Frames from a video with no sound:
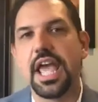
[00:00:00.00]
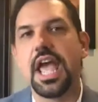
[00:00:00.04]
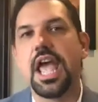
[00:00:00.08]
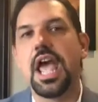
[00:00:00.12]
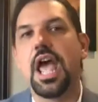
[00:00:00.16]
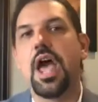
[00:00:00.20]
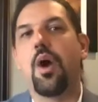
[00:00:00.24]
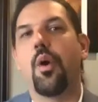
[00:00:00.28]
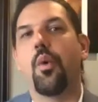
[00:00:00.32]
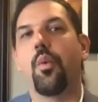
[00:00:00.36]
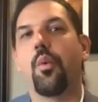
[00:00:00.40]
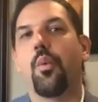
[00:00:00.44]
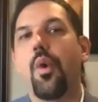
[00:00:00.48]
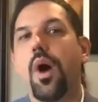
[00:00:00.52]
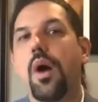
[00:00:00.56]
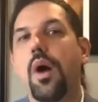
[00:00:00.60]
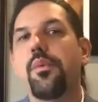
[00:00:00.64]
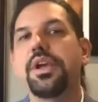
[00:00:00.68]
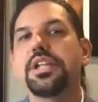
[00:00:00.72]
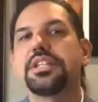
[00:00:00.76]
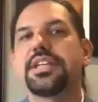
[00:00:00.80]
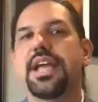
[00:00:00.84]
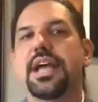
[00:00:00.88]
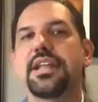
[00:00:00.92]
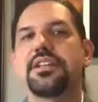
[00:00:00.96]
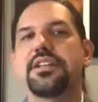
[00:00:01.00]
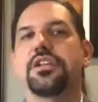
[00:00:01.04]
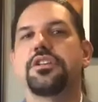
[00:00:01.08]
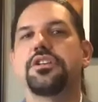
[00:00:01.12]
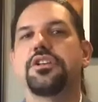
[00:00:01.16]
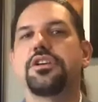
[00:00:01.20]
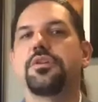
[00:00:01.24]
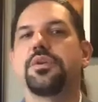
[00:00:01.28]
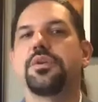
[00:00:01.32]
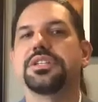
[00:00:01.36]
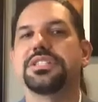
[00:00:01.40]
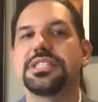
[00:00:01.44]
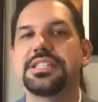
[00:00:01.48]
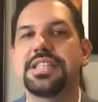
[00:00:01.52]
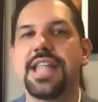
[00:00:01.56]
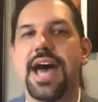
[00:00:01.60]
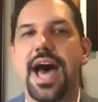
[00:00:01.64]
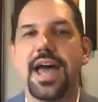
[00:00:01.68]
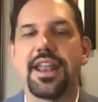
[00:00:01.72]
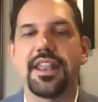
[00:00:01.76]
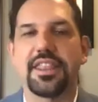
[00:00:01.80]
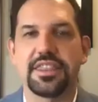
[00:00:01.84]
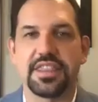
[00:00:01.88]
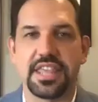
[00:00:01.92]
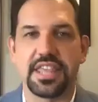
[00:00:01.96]
what we tend to do is not
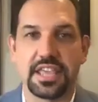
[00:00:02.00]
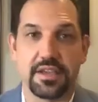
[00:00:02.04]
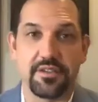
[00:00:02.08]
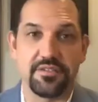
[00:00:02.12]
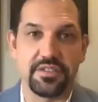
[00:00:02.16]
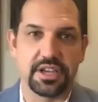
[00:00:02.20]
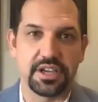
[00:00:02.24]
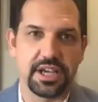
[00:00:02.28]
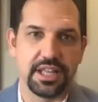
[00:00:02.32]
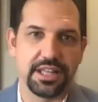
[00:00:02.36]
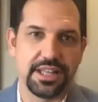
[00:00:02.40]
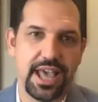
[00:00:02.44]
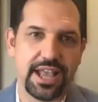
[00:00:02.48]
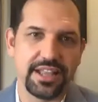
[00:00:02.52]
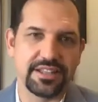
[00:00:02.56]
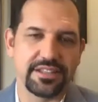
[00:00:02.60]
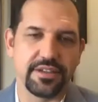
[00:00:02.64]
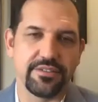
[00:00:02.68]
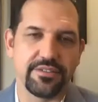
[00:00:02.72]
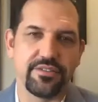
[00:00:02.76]
think of the collective.